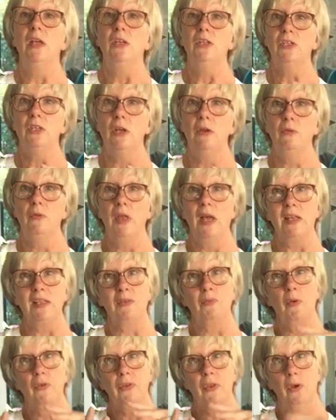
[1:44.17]
So
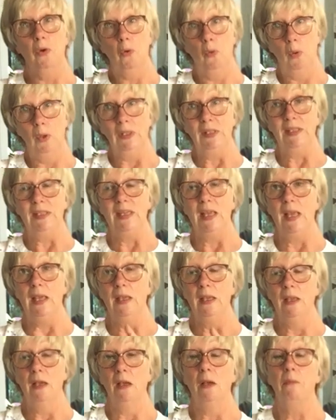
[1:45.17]
that's what the
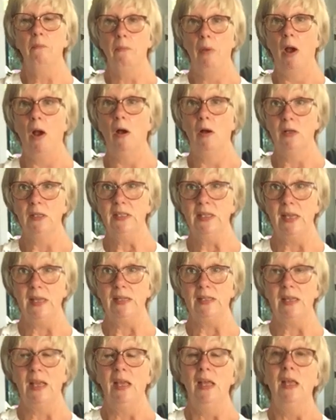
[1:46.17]
quilting part
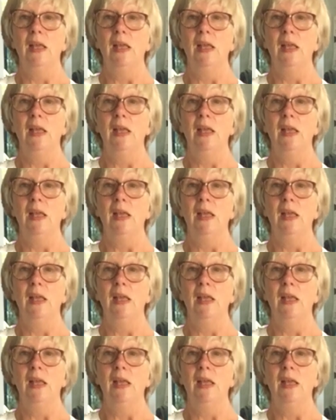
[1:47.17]
is.